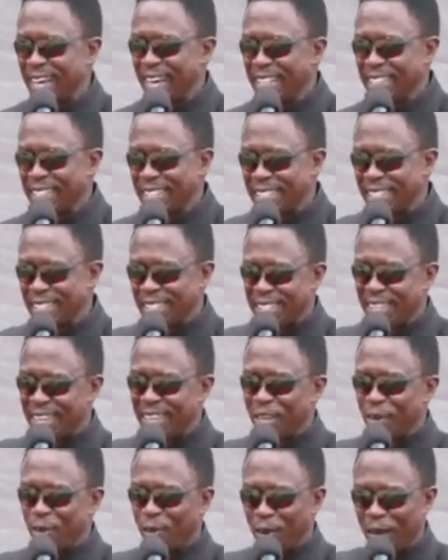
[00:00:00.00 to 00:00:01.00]
As I
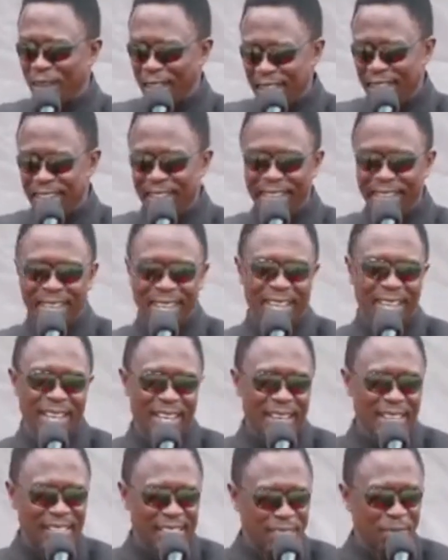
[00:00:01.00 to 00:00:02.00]
say, kwaheri,
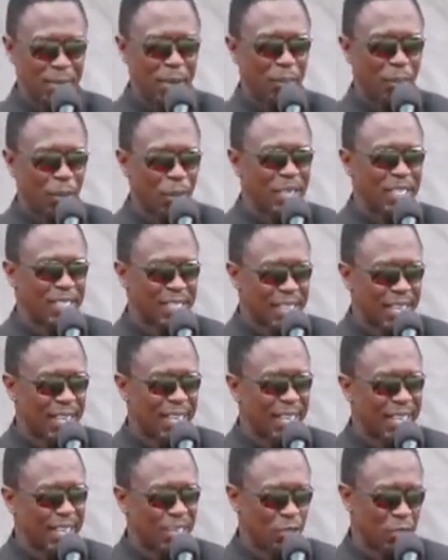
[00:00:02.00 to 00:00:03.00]
nasema pole
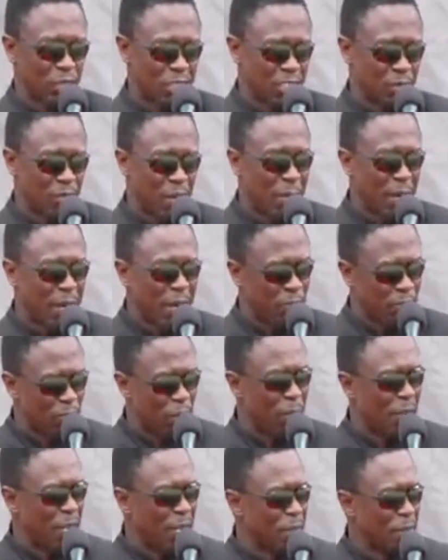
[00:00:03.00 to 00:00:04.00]
sana na tutasimama na
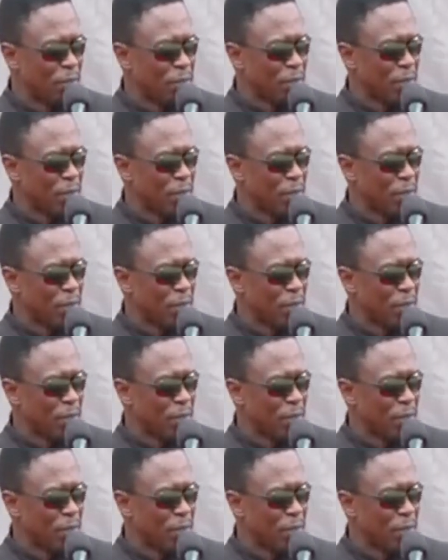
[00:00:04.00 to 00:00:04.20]
family.